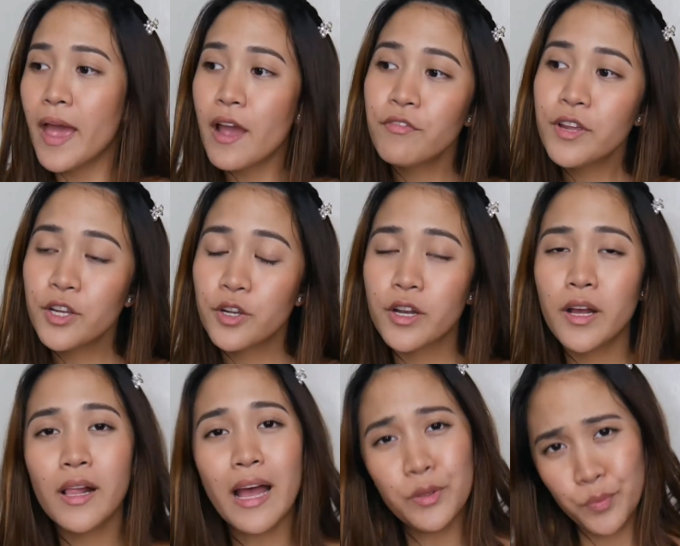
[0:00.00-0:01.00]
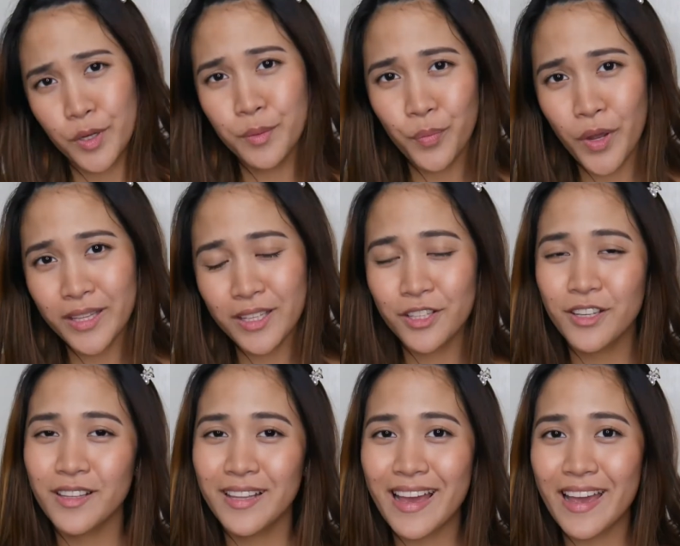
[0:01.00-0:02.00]
Every girl at one point in her
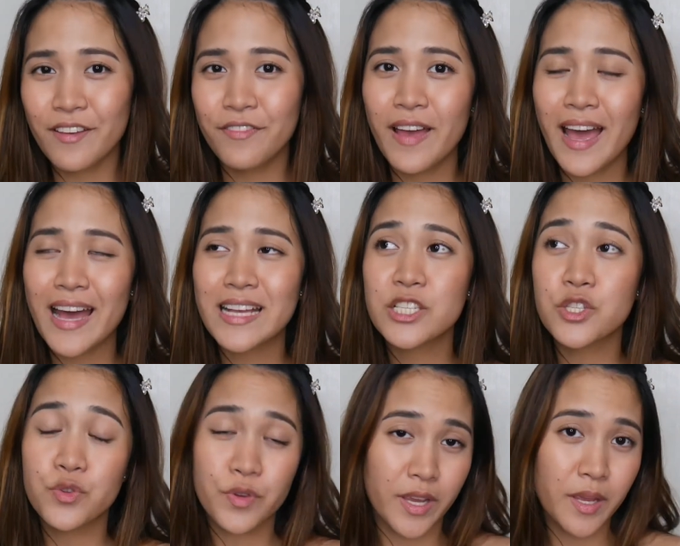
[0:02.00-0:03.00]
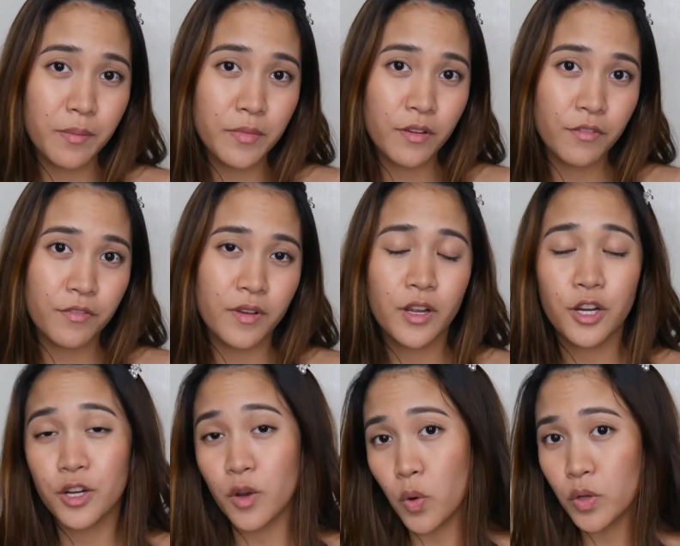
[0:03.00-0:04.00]
life has dreamed of
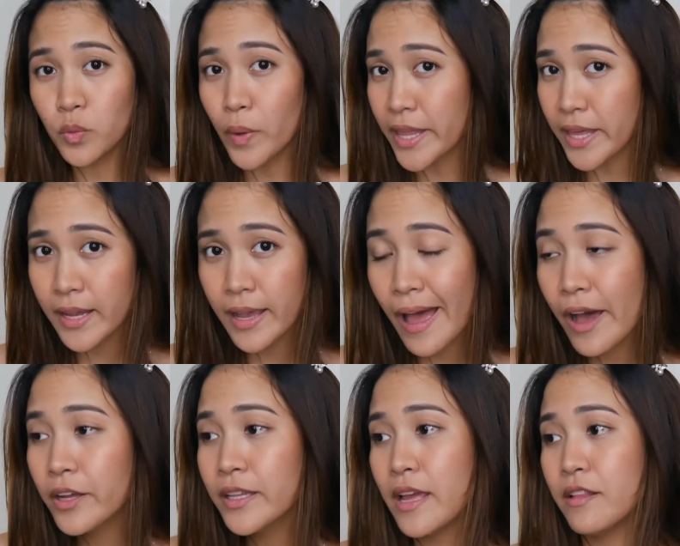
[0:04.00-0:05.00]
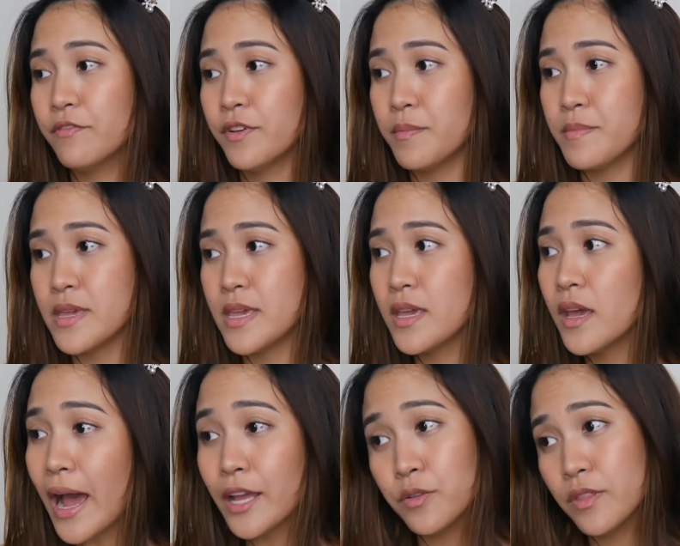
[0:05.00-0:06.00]
her own wedding gown, and for me,
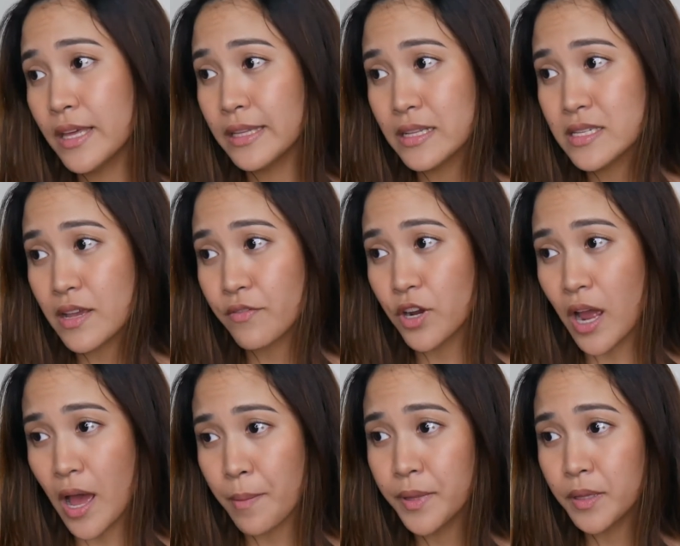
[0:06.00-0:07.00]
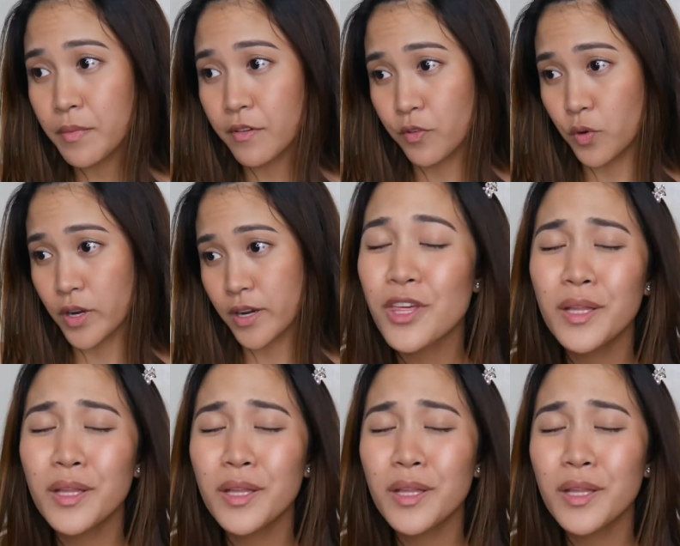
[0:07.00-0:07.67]
I don't think it's ever happened before.